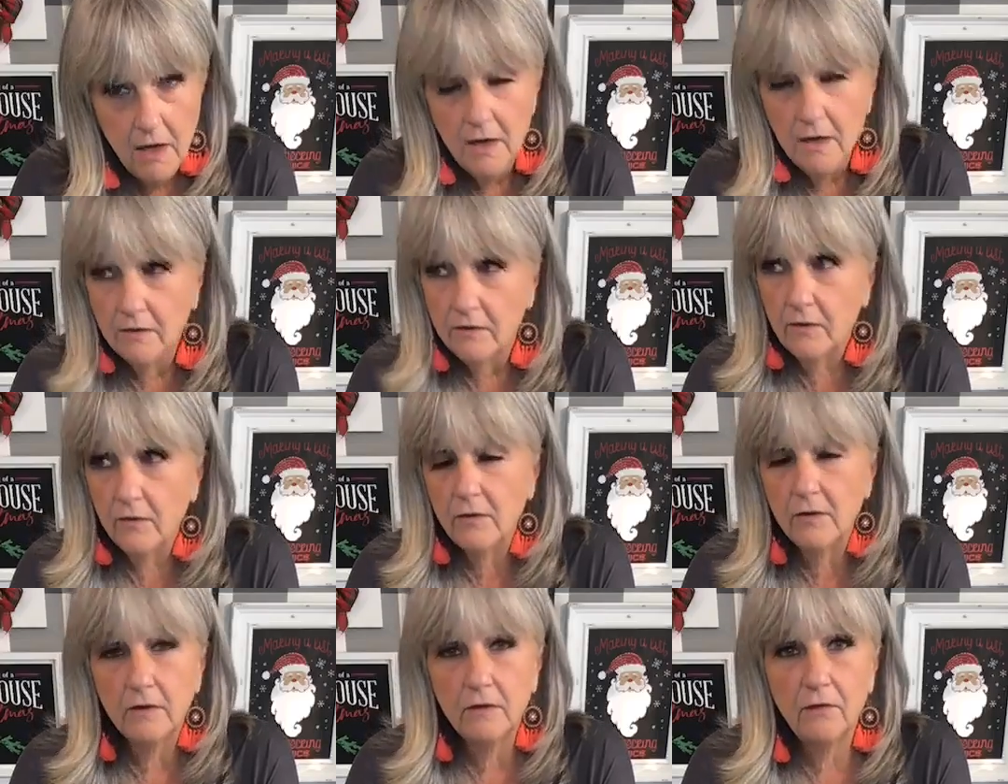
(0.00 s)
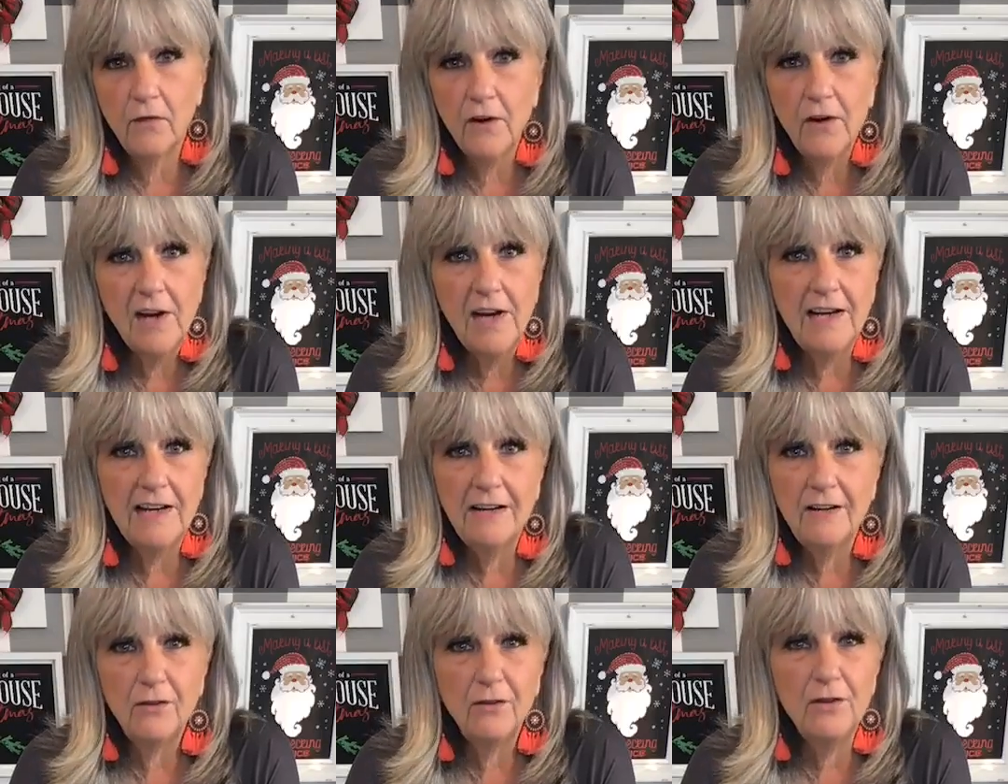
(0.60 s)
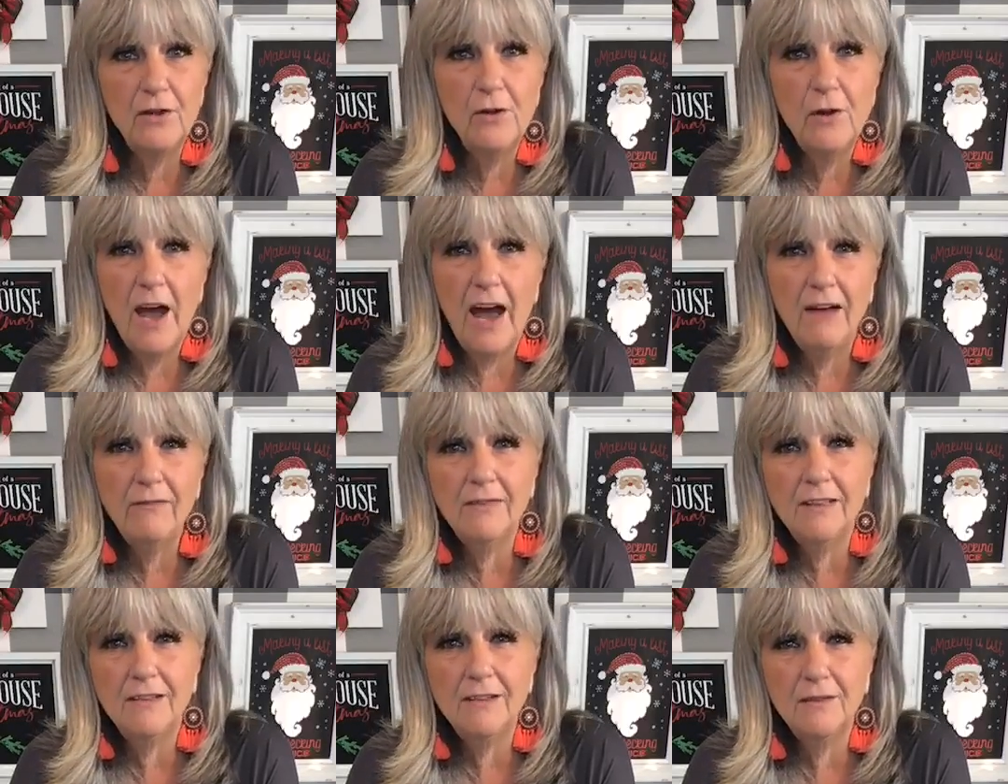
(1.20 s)
So there's very little you have
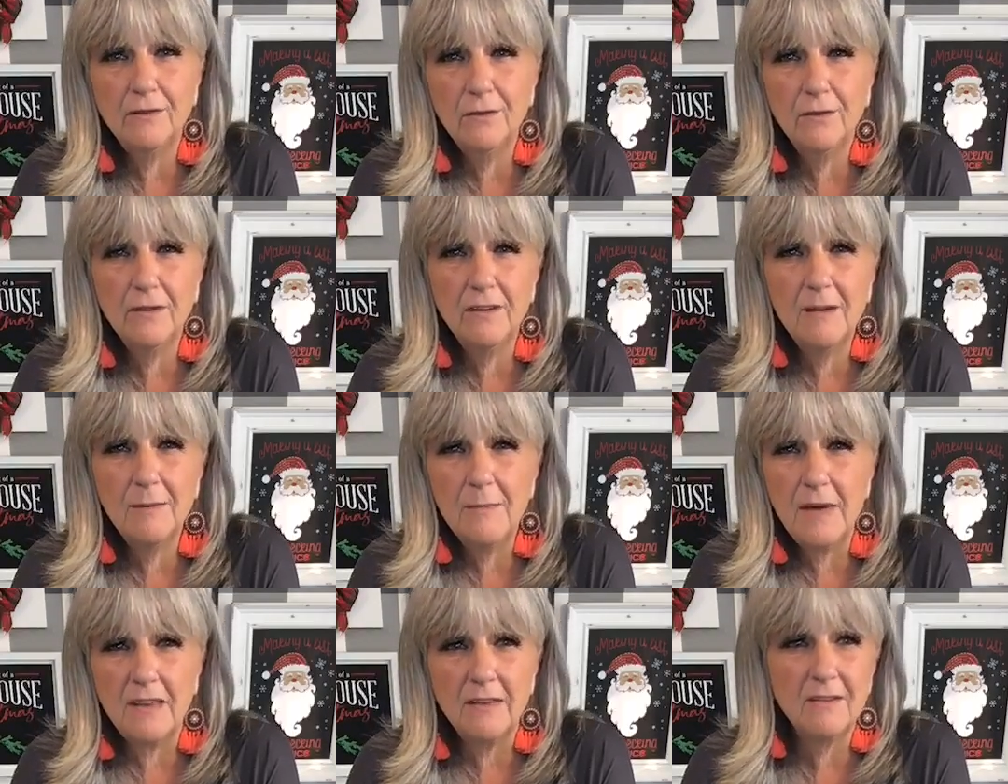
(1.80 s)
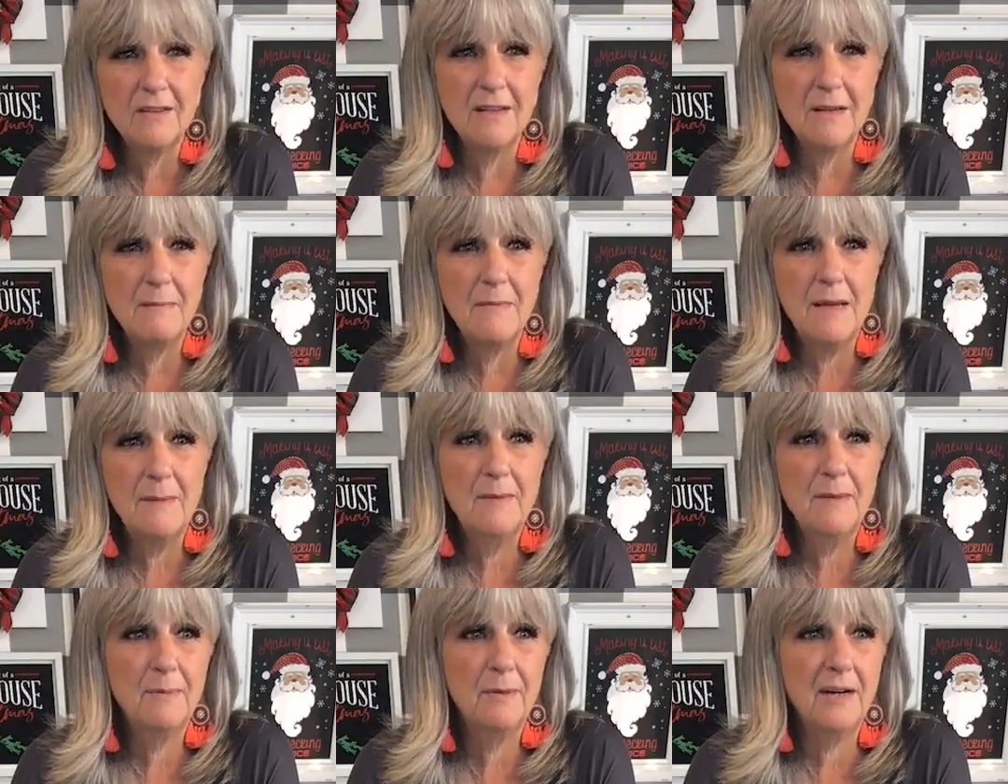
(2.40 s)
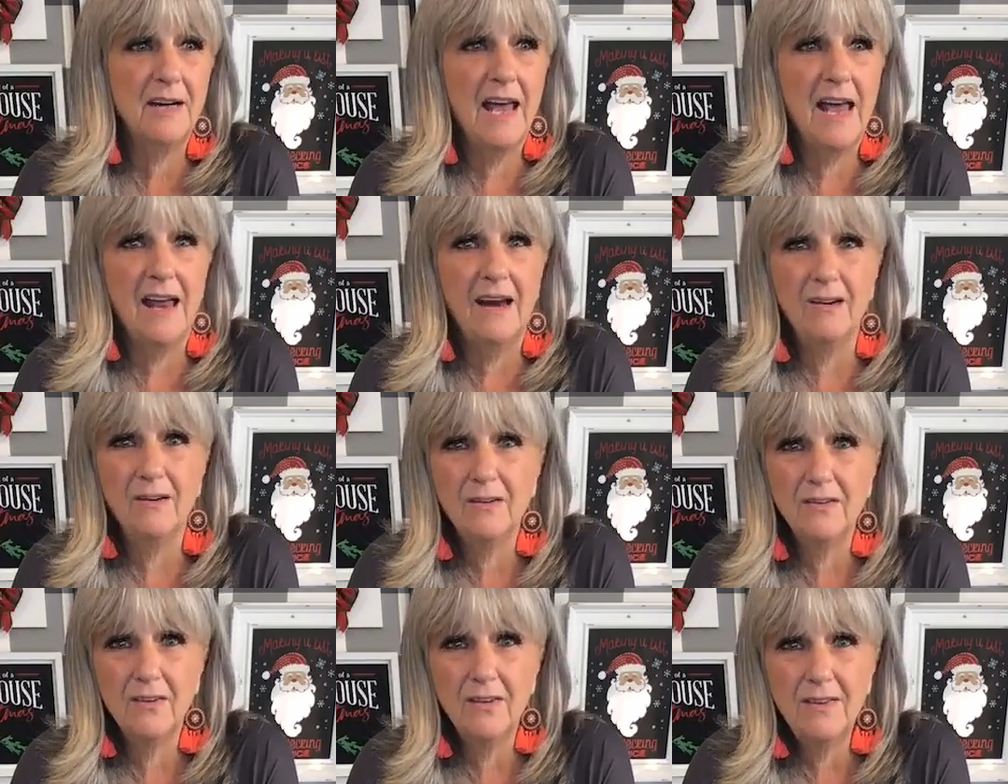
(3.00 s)
to do to them other than maybe put
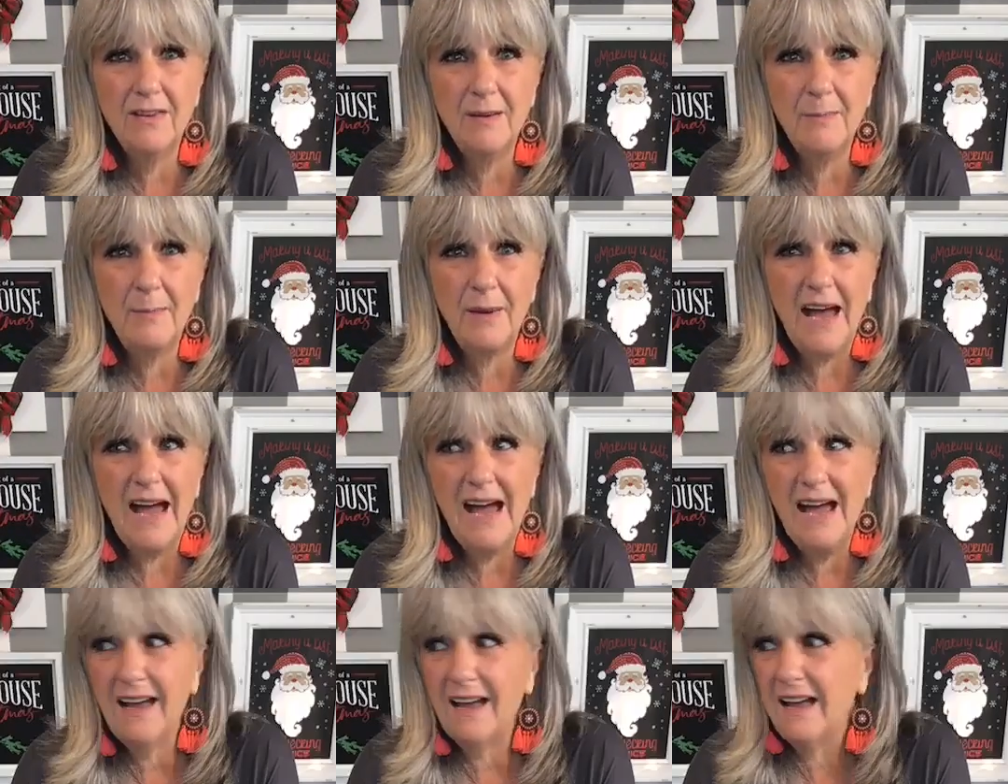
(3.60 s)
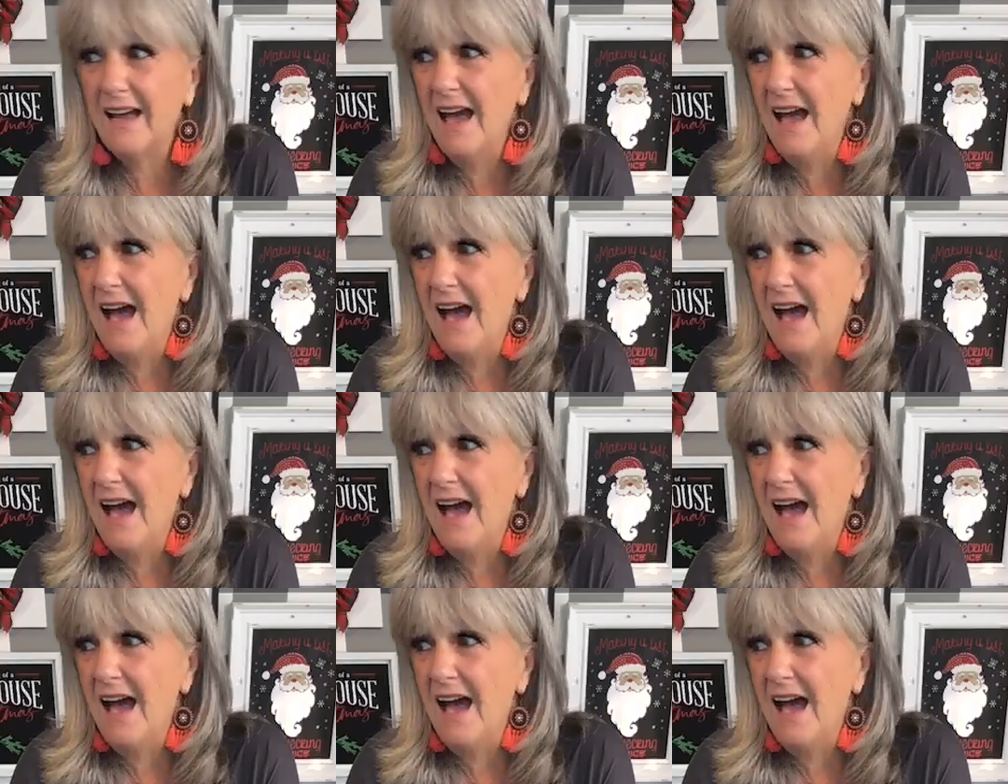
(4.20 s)
hangers on the back.